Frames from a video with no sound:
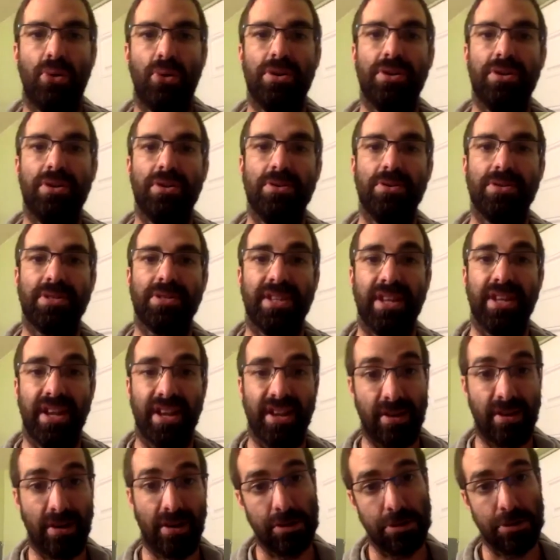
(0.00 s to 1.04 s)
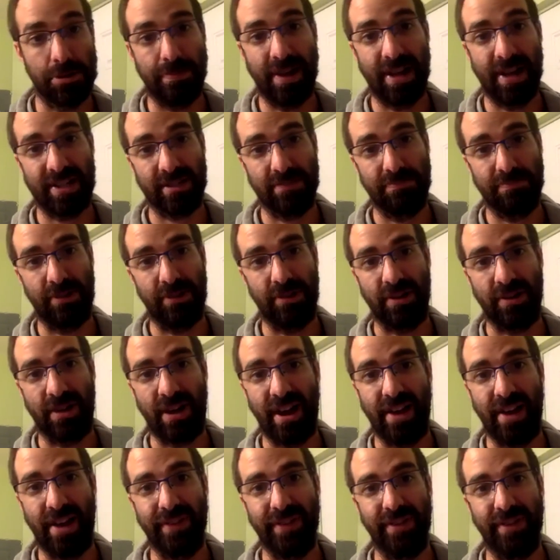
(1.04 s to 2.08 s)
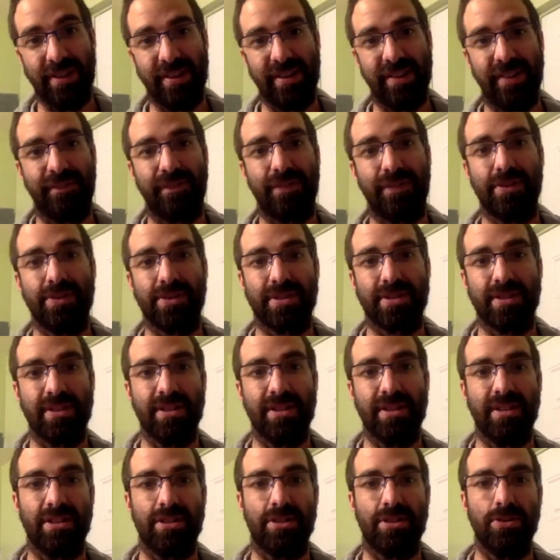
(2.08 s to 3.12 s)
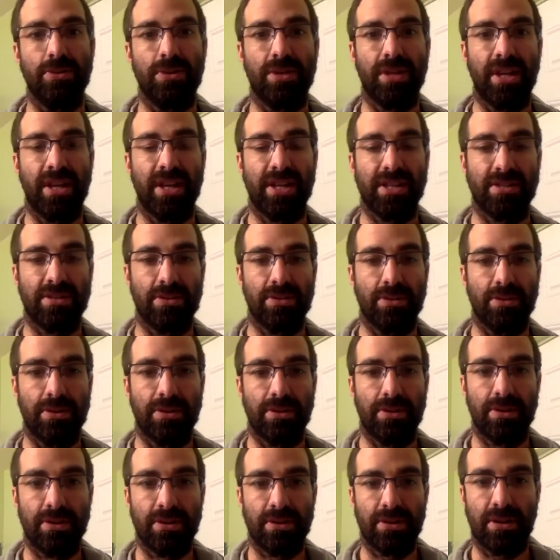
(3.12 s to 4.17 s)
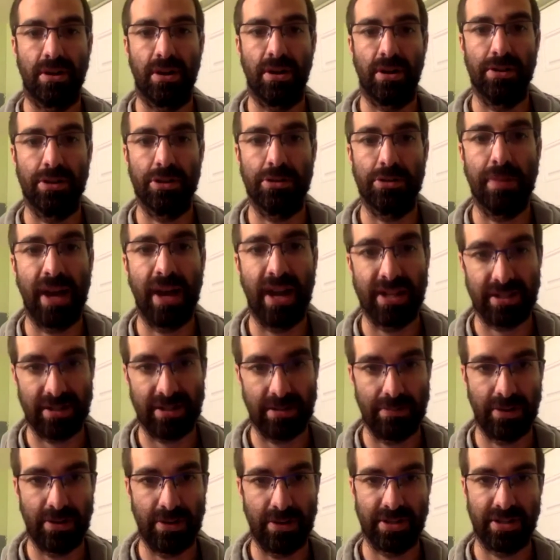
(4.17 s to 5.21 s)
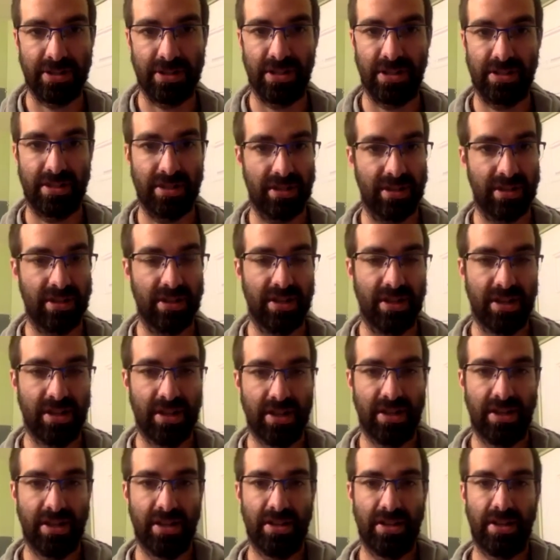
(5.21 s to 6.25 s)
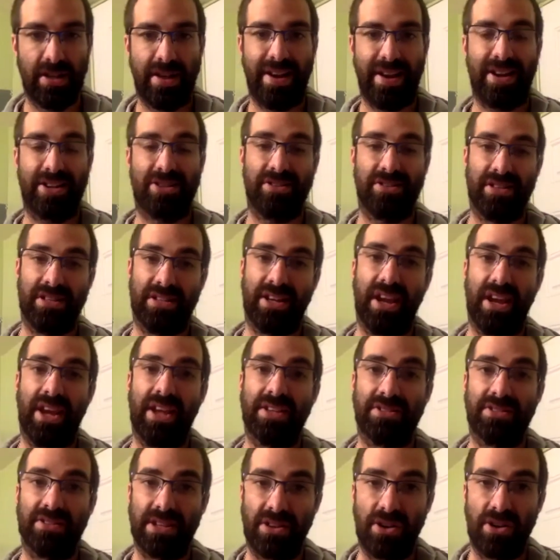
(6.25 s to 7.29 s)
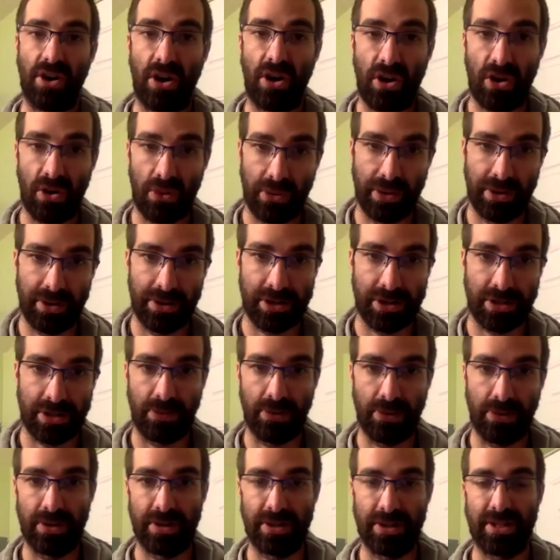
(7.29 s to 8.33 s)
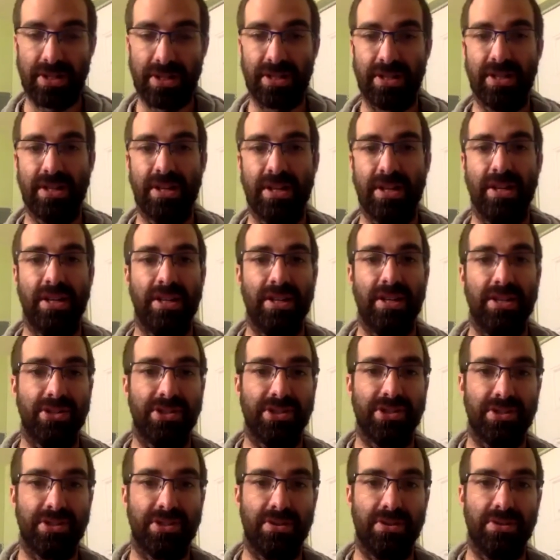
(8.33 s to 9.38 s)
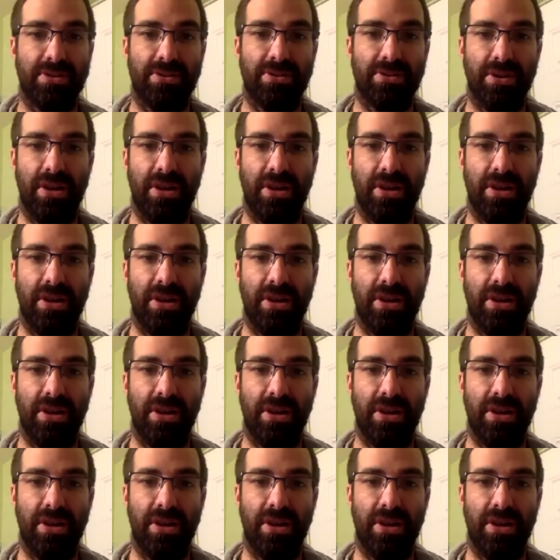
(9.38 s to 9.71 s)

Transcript: news today, college basketball. Ivy League, first league to cancel their college basketball season, actually canceling all winter sports. So